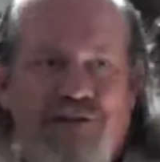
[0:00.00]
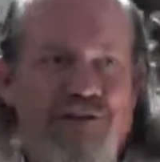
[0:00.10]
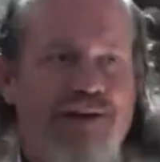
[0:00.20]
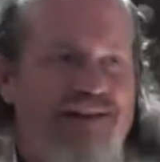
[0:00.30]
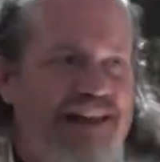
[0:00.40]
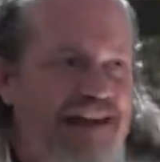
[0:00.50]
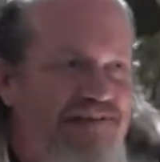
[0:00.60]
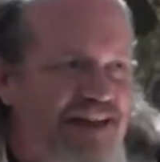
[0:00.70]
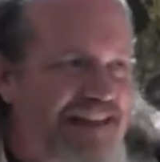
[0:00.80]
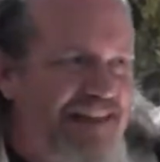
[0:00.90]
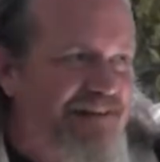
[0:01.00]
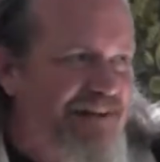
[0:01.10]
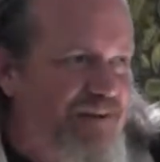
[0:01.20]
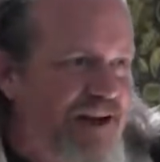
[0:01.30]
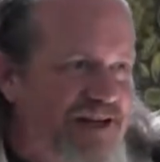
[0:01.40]
it through his life, death, and
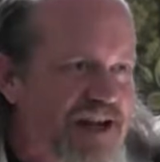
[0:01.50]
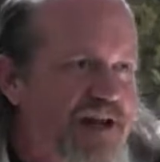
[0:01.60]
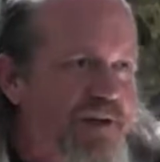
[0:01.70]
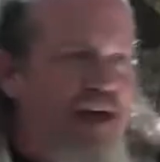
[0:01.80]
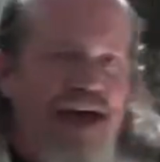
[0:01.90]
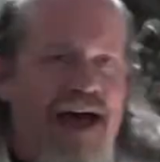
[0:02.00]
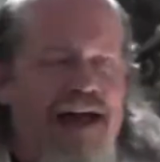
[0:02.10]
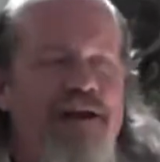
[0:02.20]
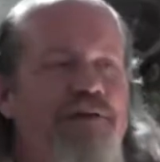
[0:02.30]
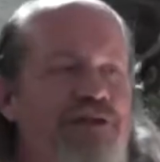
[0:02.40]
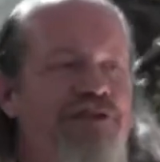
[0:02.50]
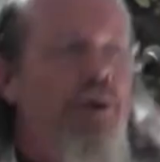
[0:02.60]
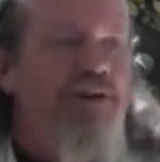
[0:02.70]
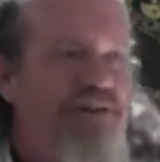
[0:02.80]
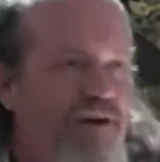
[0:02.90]
resurrection. I know, I know the
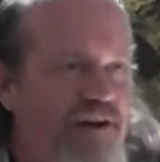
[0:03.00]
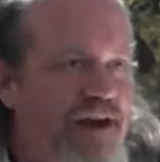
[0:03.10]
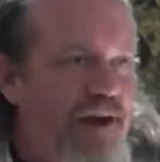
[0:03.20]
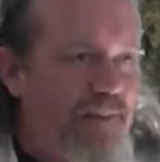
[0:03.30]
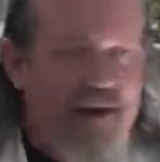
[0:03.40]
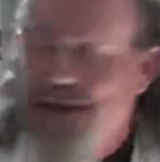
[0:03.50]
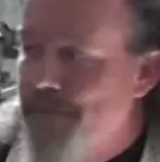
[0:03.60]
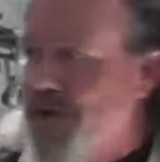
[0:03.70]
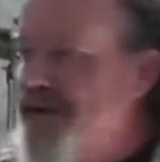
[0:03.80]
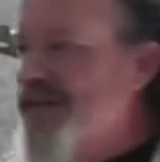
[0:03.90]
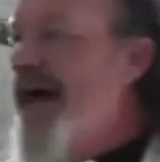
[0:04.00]
joys that are to come, and praise